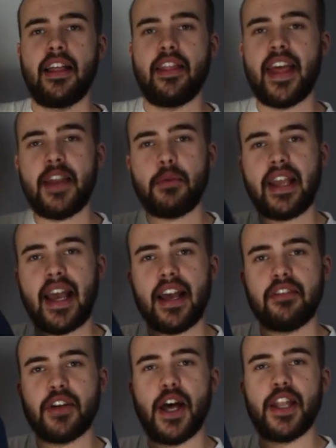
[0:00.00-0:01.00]
Then we
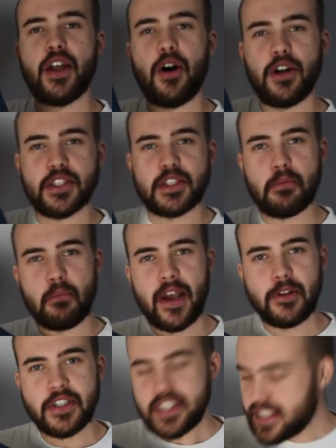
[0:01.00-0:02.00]
have an Austin
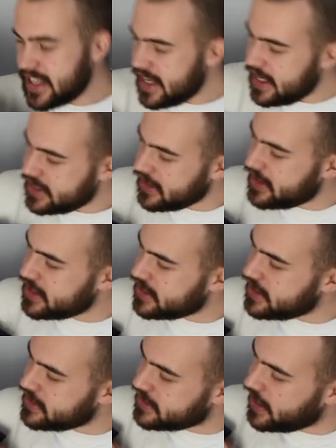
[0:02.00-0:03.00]
Powers tee, so this
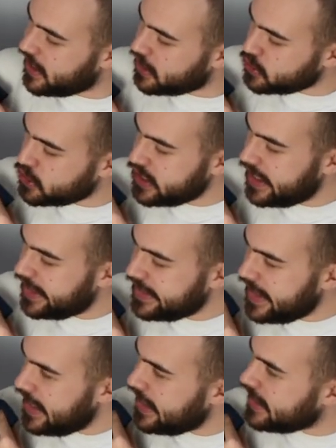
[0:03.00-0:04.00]
is uh,
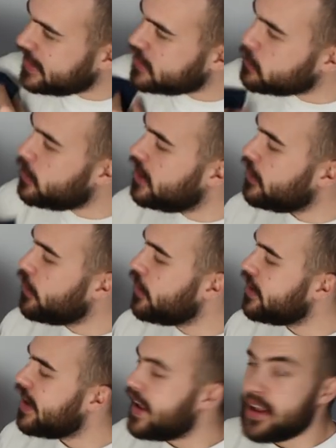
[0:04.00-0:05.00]
Shagadelic, this one
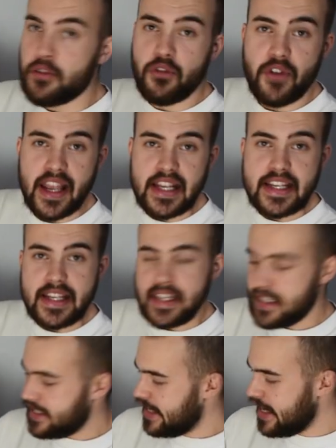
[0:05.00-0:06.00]
on a faded
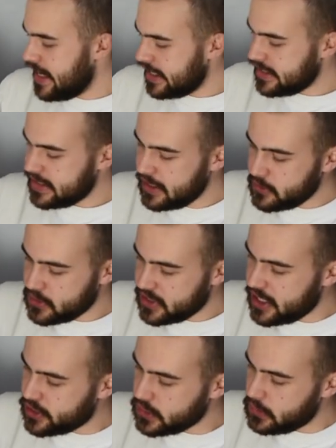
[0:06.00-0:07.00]
tag, single
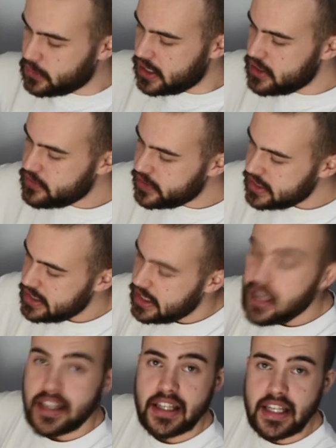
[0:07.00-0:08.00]
stitch all over.
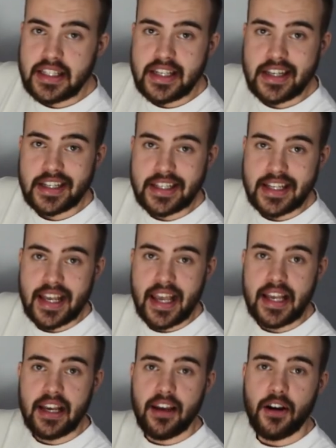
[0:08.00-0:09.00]

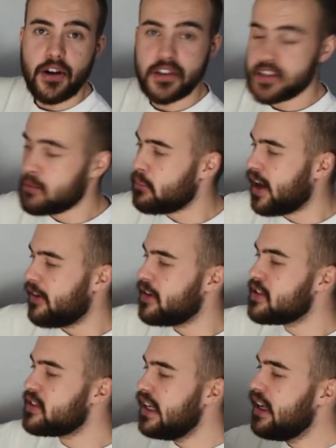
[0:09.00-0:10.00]
1998 Austin
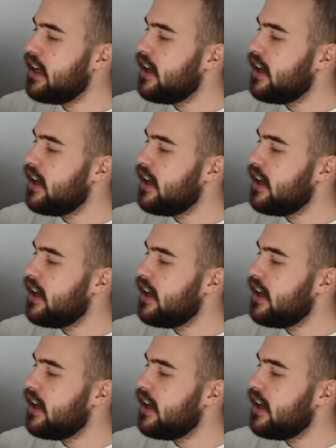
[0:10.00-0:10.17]
Powers